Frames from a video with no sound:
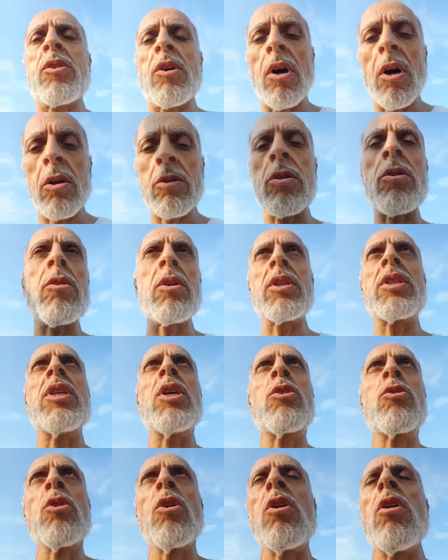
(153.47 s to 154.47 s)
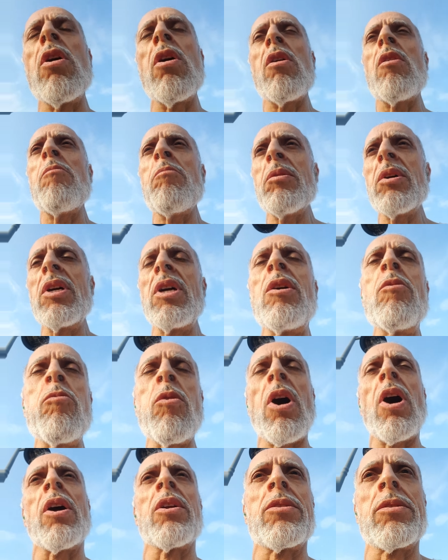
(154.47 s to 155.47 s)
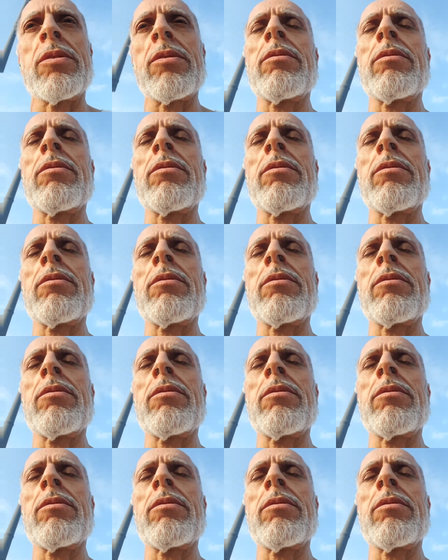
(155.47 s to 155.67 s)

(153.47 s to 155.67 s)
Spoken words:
the authority to whom He wants.